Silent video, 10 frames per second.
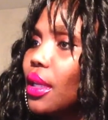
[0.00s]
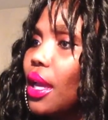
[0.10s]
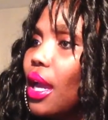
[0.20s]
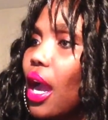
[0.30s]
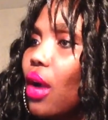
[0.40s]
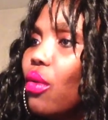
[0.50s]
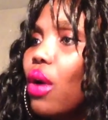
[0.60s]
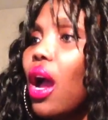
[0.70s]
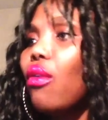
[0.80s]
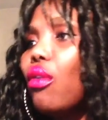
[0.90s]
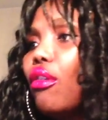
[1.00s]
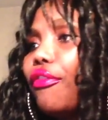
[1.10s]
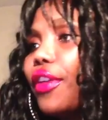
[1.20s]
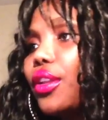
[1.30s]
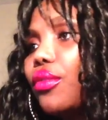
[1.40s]
How
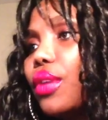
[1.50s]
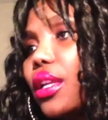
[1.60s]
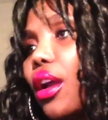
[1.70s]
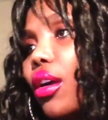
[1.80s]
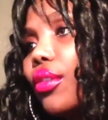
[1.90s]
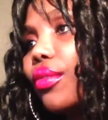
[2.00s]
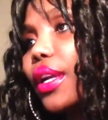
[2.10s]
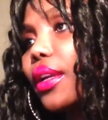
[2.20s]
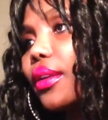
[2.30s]
often you get hungry?